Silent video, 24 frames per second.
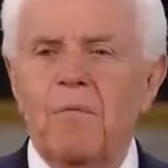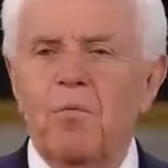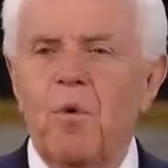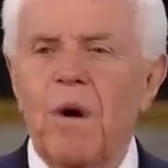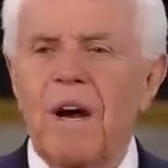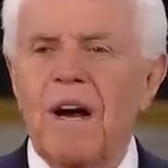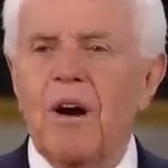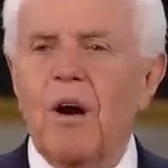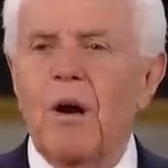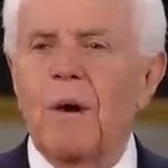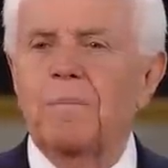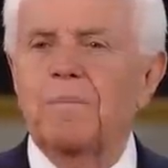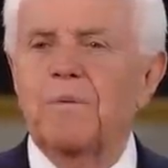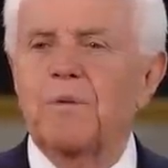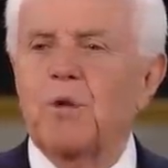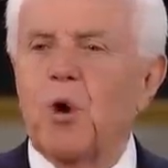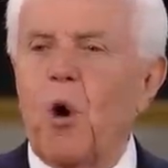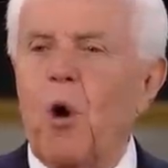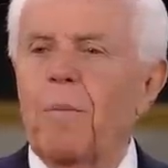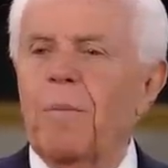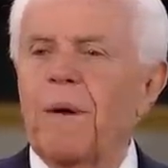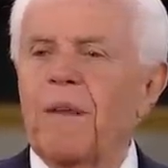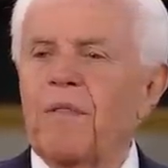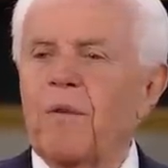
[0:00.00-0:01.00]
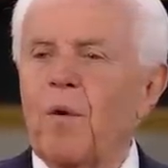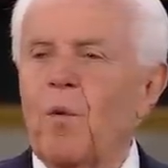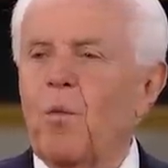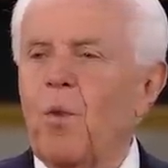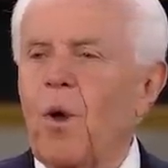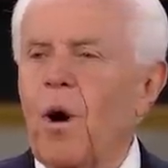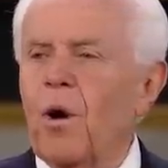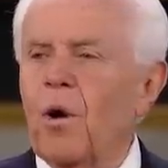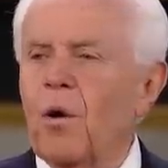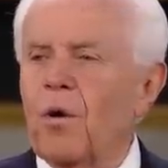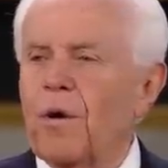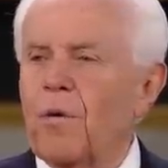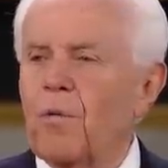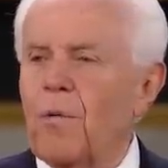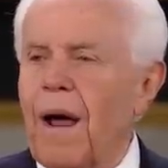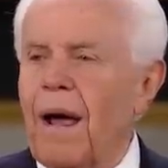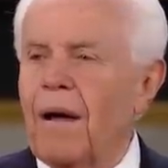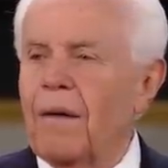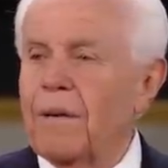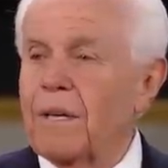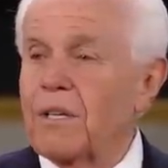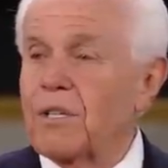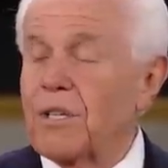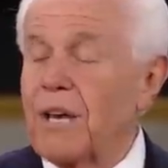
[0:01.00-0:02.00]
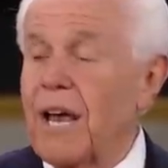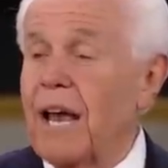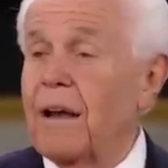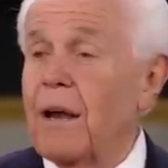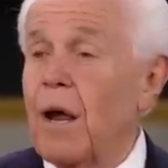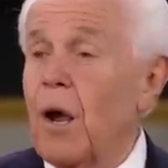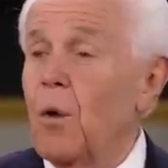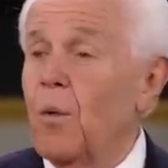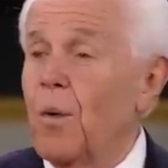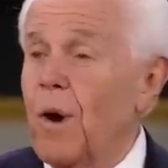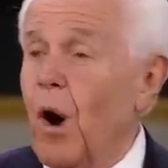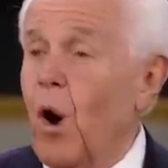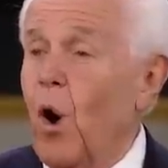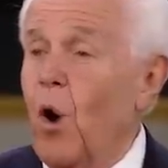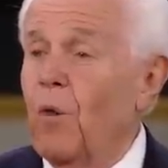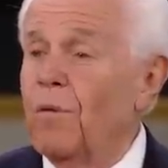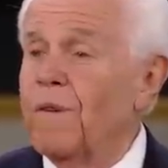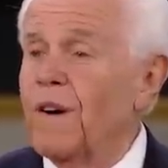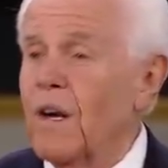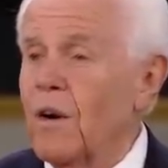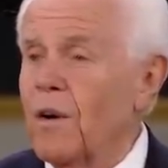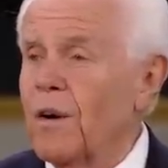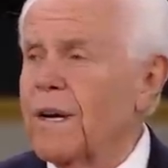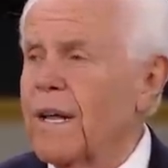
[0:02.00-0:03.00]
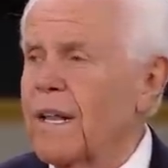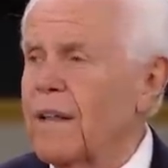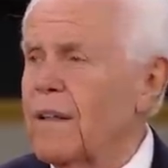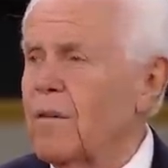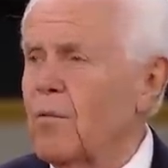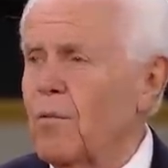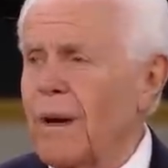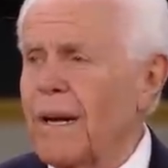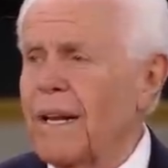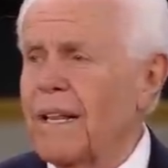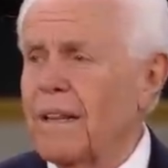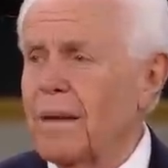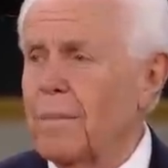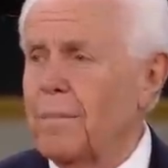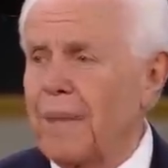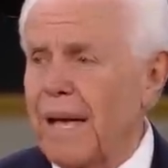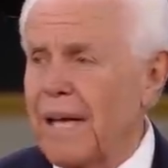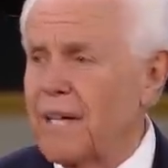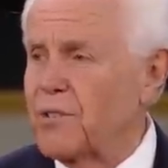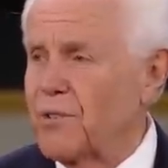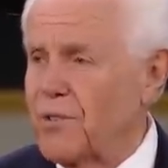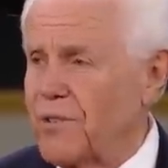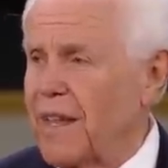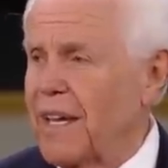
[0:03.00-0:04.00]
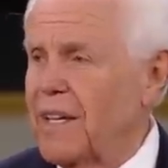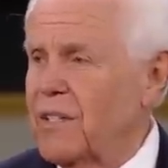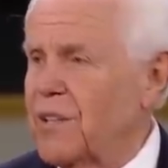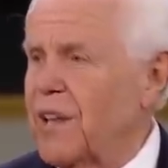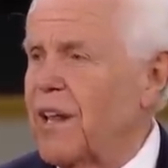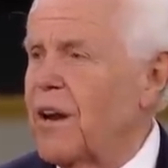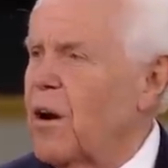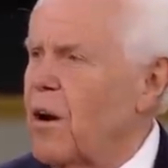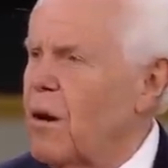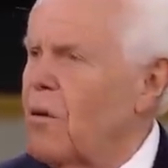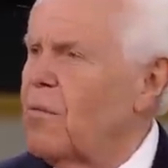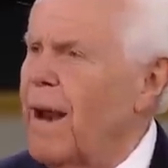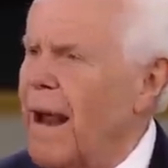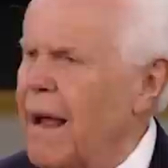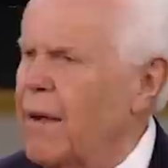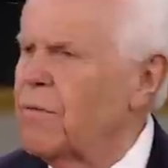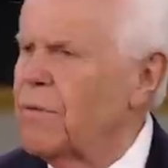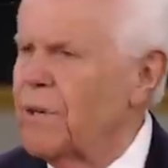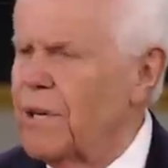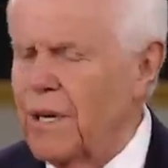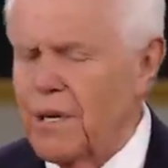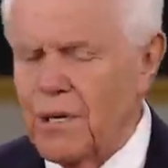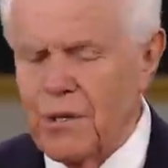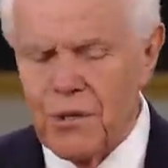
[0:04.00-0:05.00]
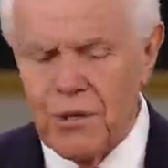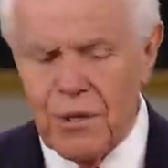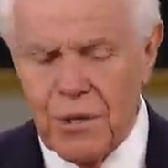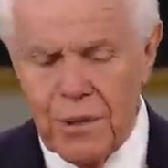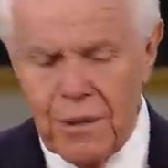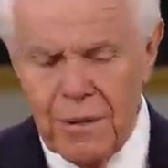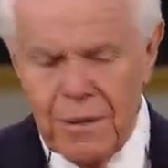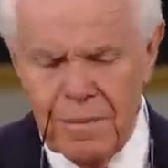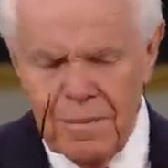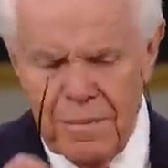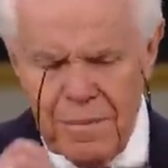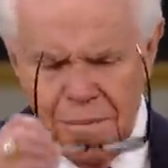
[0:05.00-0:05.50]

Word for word: we're absorbing the world around us, yet we're overlooking the, really the best things that are around us.